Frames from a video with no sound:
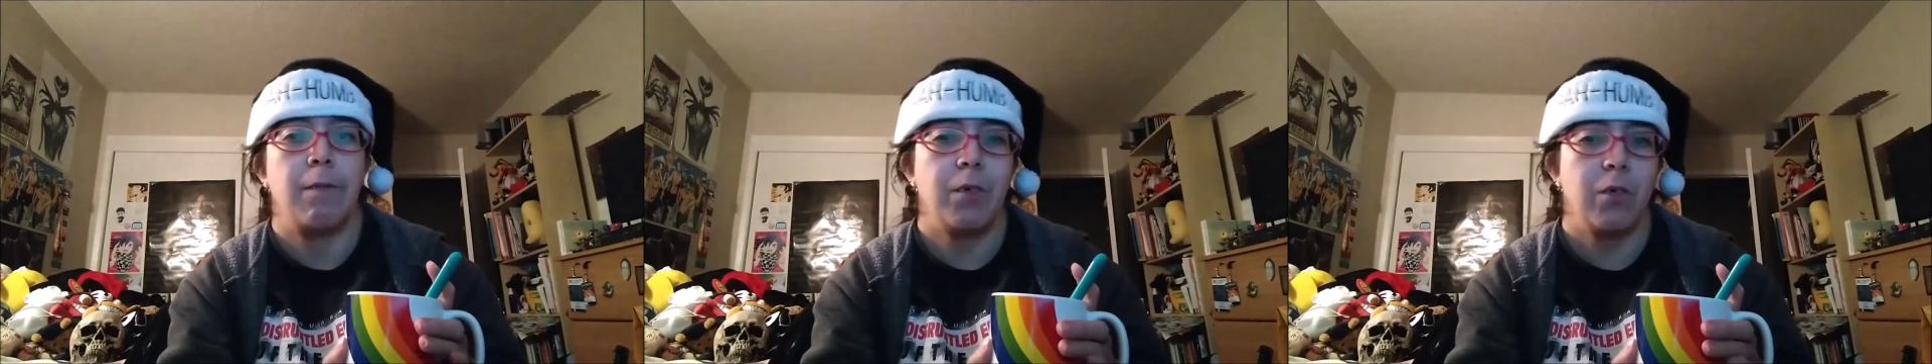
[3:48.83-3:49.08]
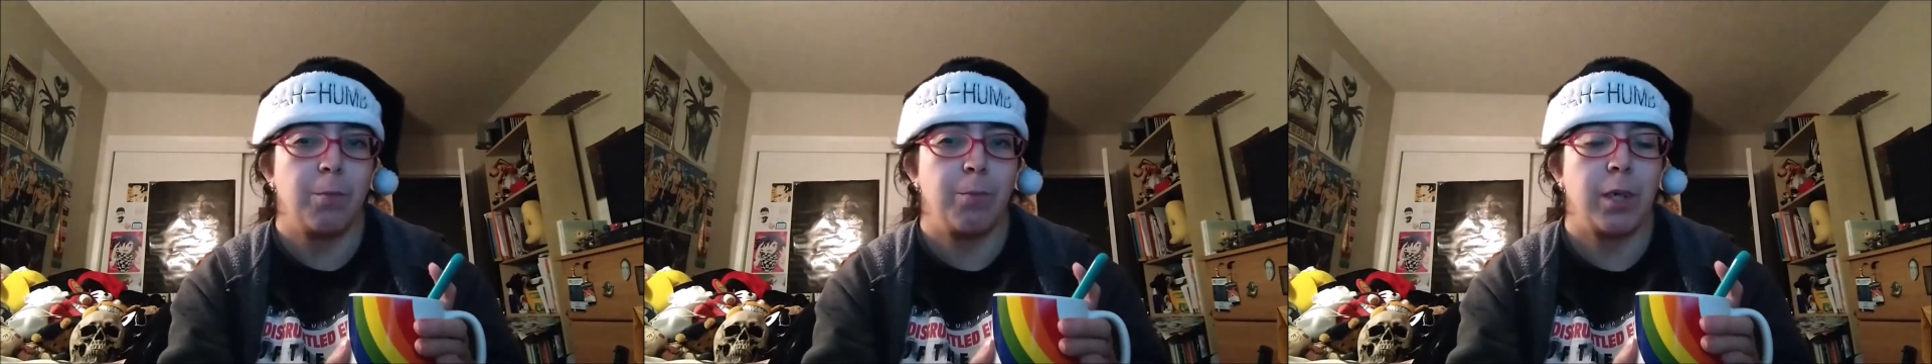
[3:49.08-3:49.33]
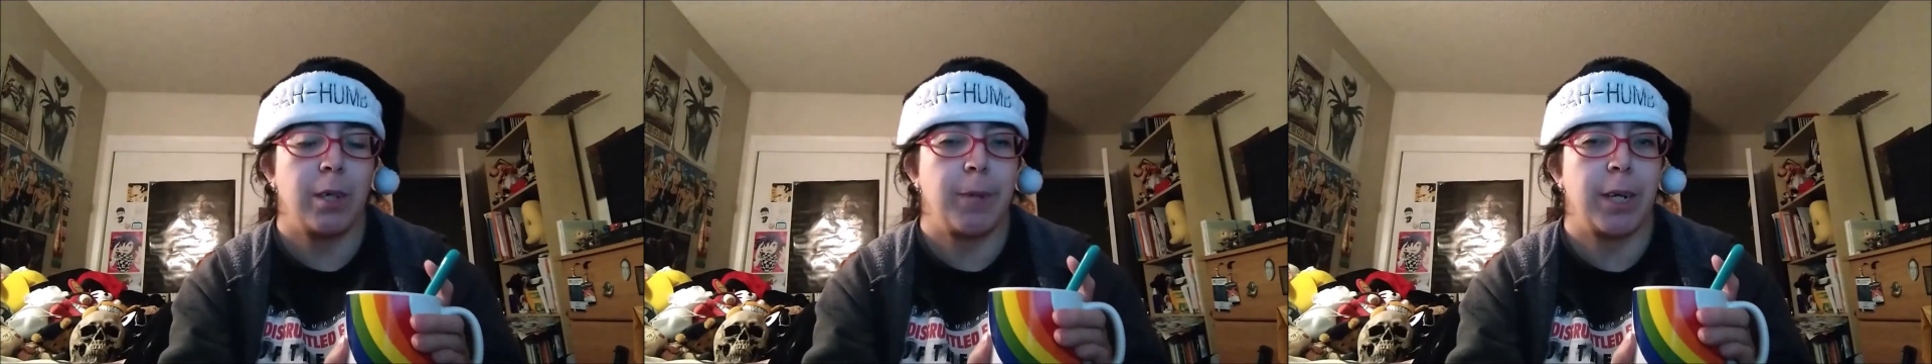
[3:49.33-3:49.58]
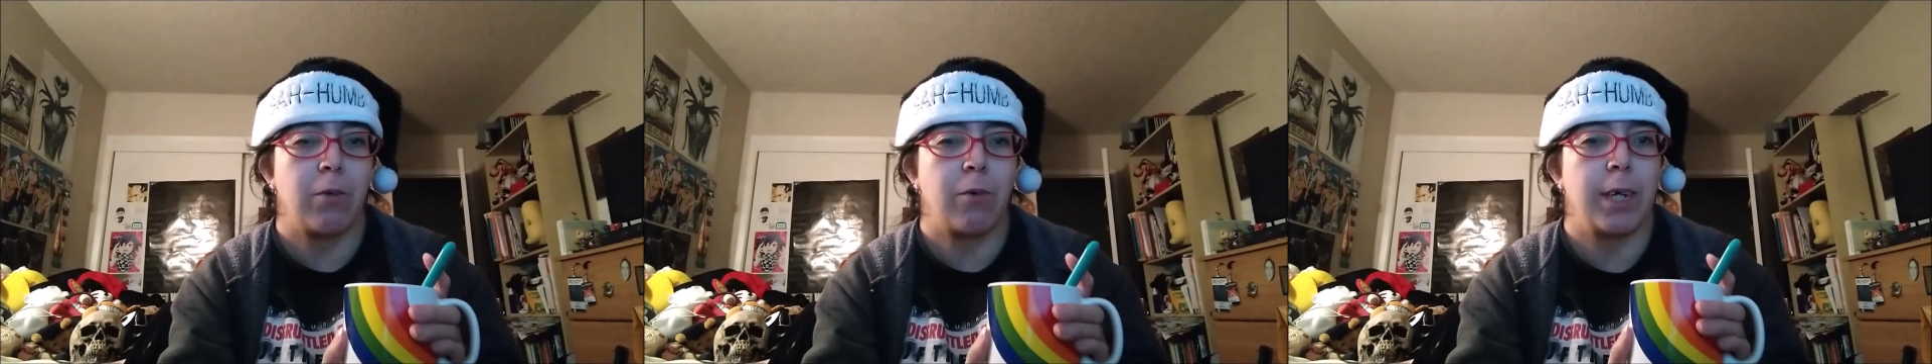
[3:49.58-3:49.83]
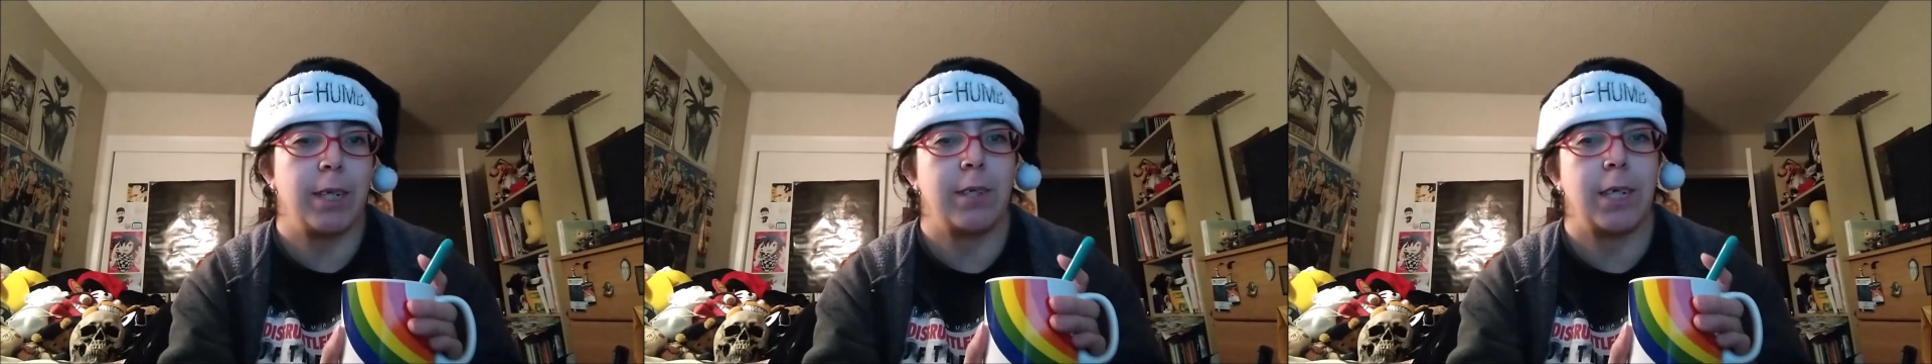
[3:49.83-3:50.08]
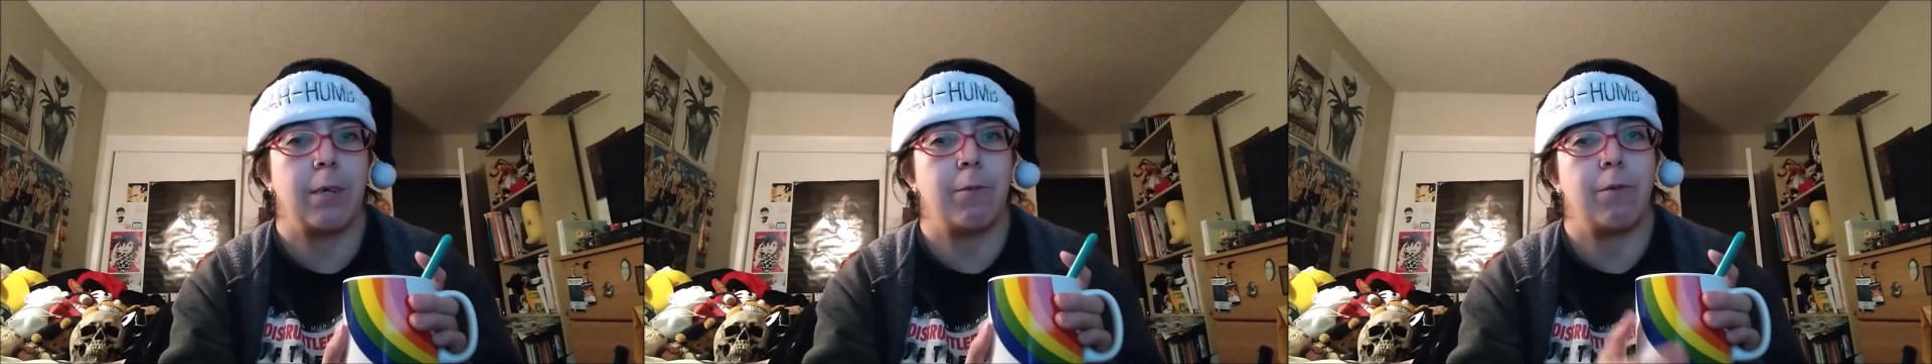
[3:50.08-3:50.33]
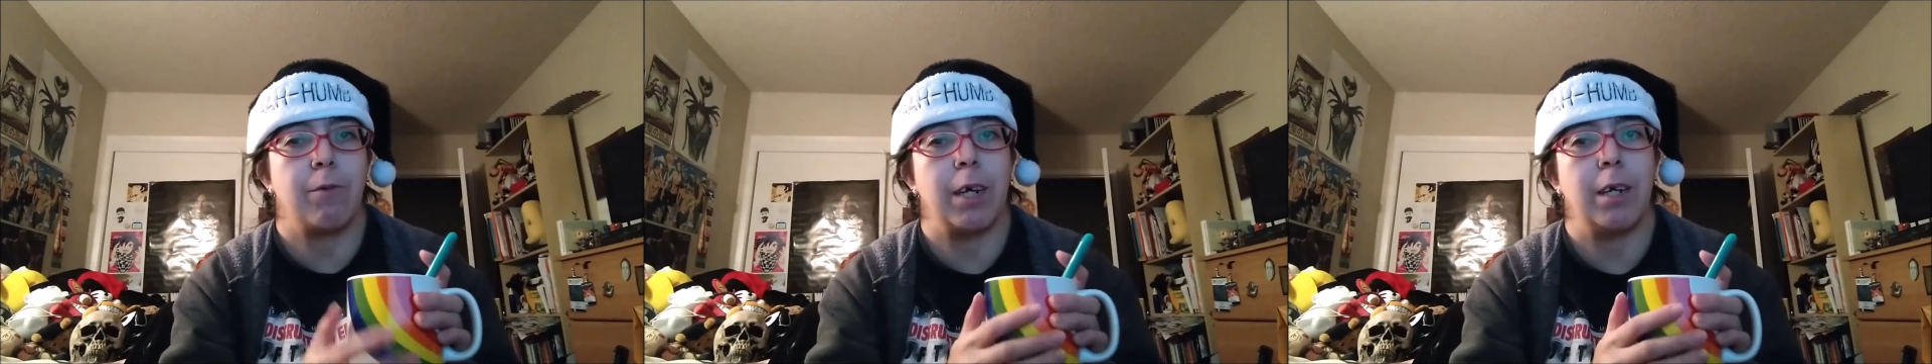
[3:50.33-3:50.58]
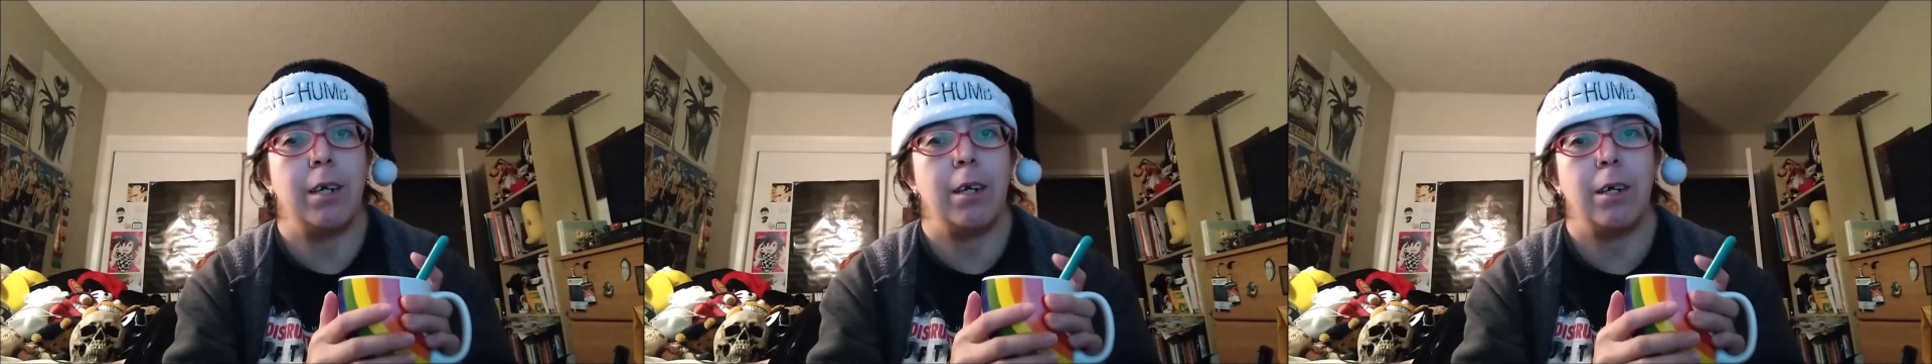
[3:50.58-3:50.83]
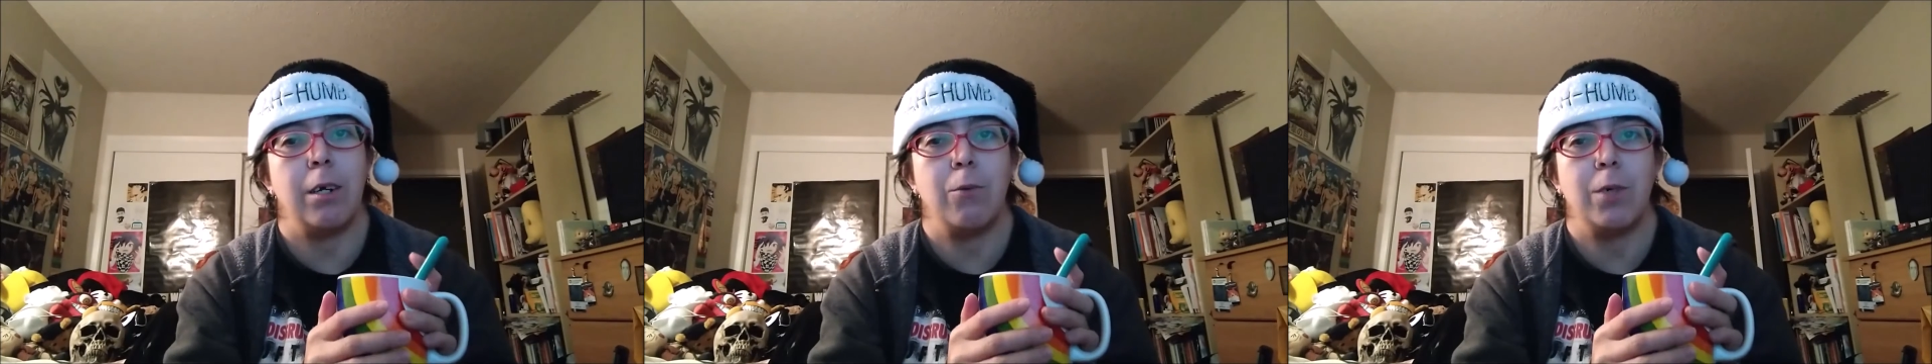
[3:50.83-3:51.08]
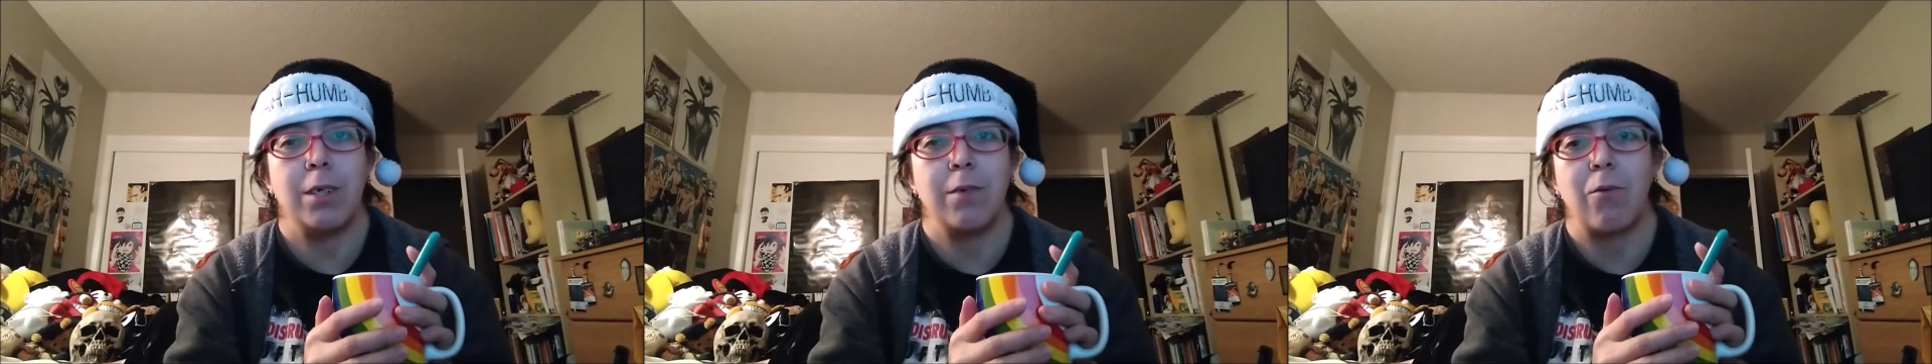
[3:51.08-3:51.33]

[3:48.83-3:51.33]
the first book of Michael Crichton's I ever read was,